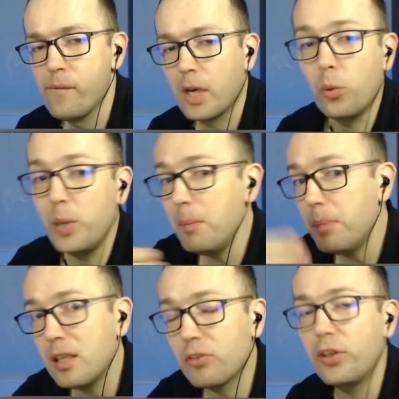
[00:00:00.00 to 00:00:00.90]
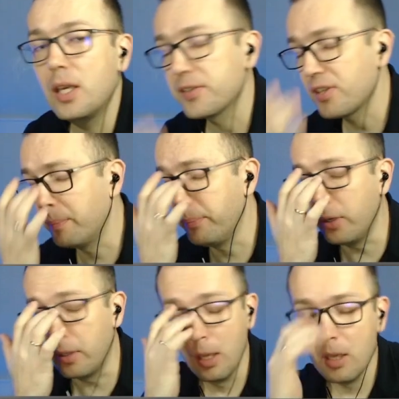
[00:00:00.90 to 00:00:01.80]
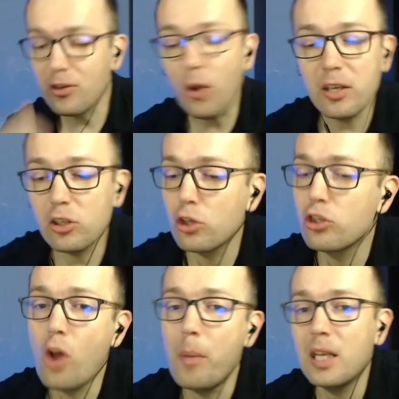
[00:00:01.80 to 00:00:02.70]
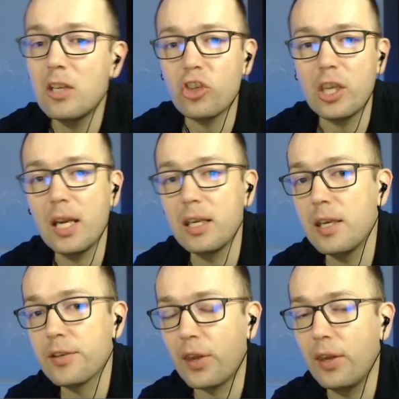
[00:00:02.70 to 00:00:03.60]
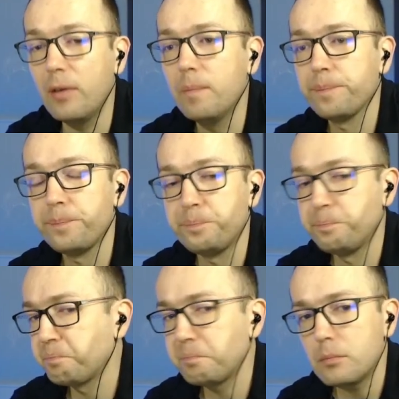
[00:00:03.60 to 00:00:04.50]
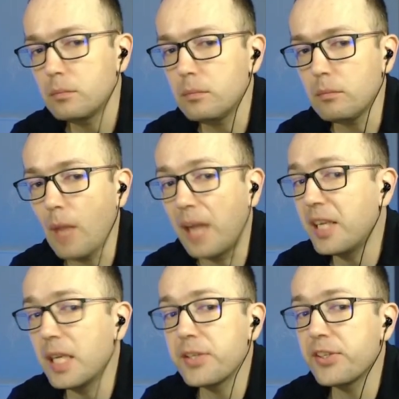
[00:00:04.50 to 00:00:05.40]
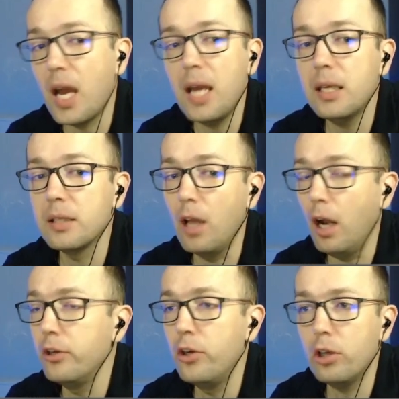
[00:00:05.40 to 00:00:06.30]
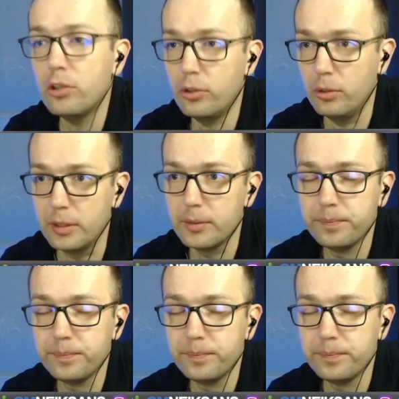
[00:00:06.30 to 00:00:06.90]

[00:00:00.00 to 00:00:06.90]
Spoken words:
Queen b3 at some point. So I saw so many interesting ideas here, and he decided not to do it.